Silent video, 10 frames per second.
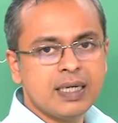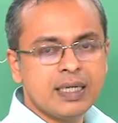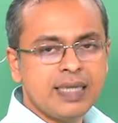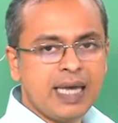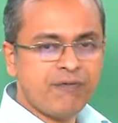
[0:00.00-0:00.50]

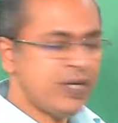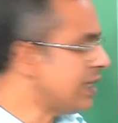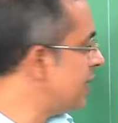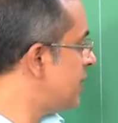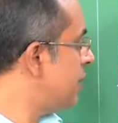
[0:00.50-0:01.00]
the
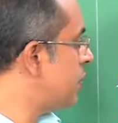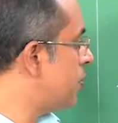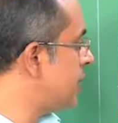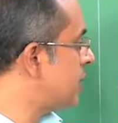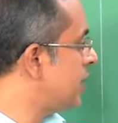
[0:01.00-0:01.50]
efficiency with
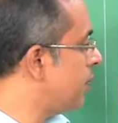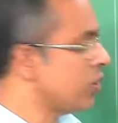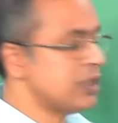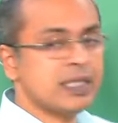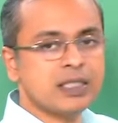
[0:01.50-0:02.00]
which the
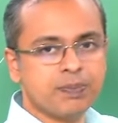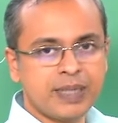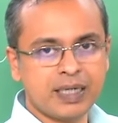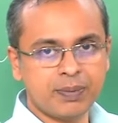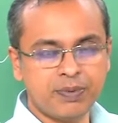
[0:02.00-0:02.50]
moisture is
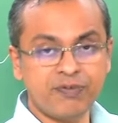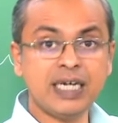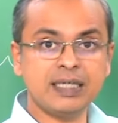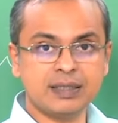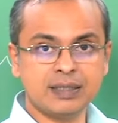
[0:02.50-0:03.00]
picked up
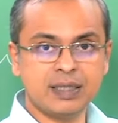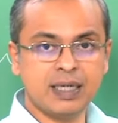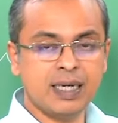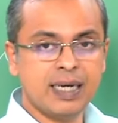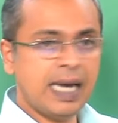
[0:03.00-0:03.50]
varies,
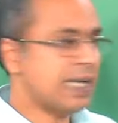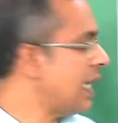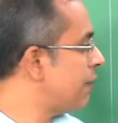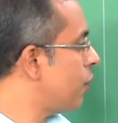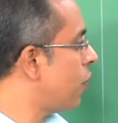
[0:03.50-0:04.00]
and
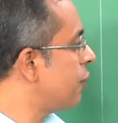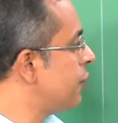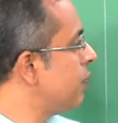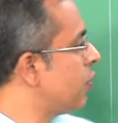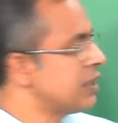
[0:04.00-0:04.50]
therefore,
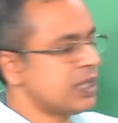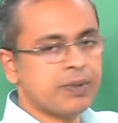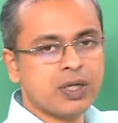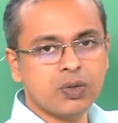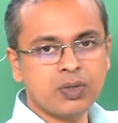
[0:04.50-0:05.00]
often what is
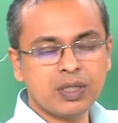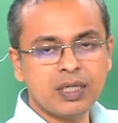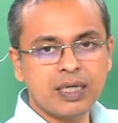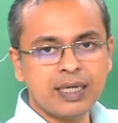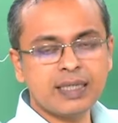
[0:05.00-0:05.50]
coming out
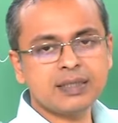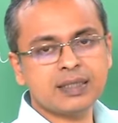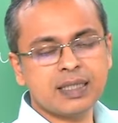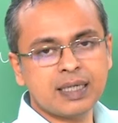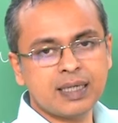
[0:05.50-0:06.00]
is
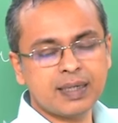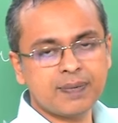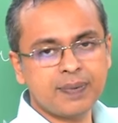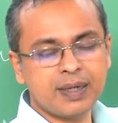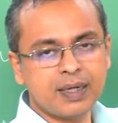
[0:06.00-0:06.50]

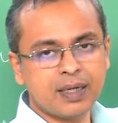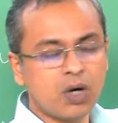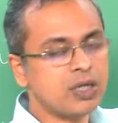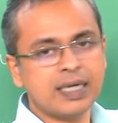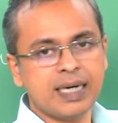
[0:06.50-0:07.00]

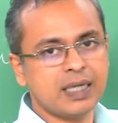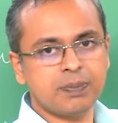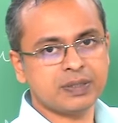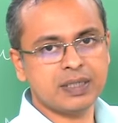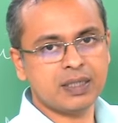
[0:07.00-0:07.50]
not at
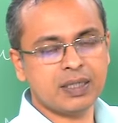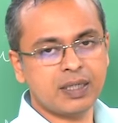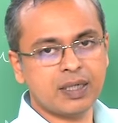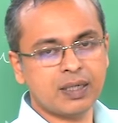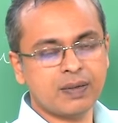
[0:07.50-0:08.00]

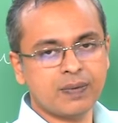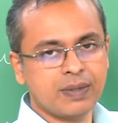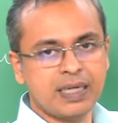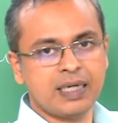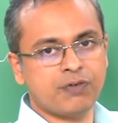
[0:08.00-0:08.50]
100%
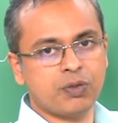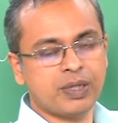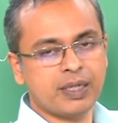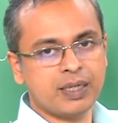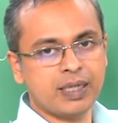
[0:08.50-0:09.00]
relative
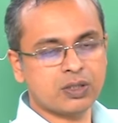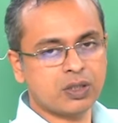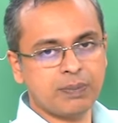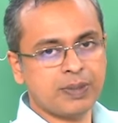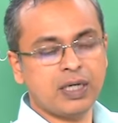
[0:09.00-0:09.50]
humidity, it is
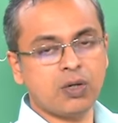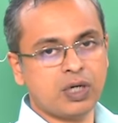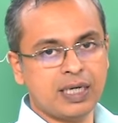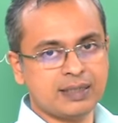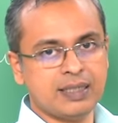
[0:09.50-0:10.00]
typically a
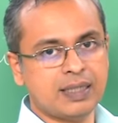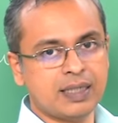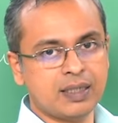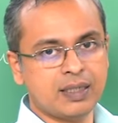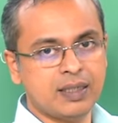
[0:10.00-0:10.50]
lot less than that,
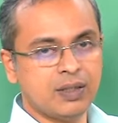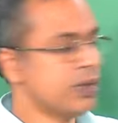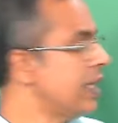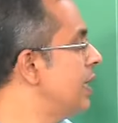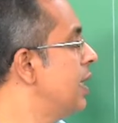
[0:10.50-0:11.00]

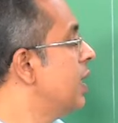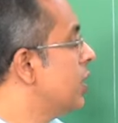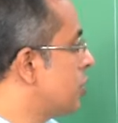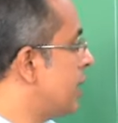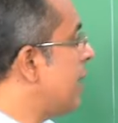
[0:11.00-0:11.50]
okay.
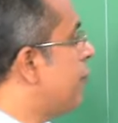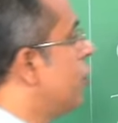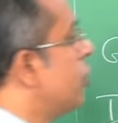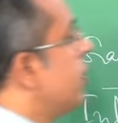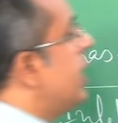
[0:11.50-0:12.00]
So,
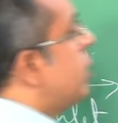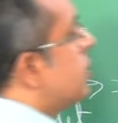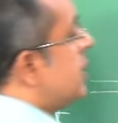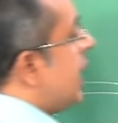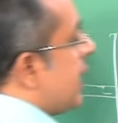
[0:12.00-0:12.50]
therefore, you need to
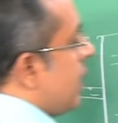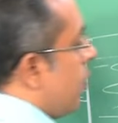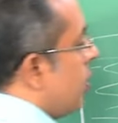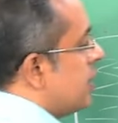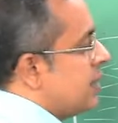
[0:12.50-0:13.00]
check
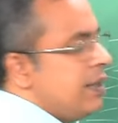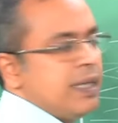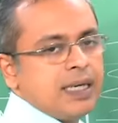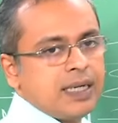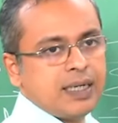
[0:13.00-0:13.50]
what is
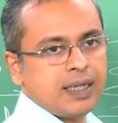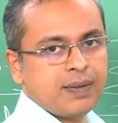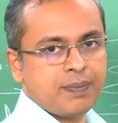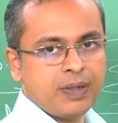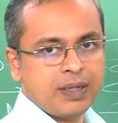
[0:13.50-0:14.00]

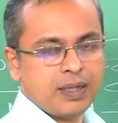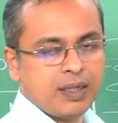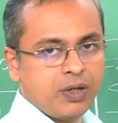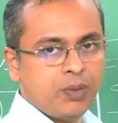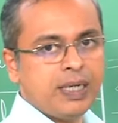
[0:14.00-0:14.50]

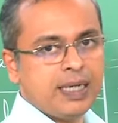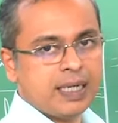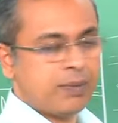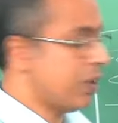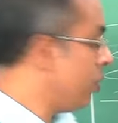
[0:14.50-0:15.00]
the humidity
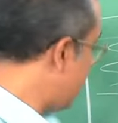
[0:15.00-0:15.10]
coming out,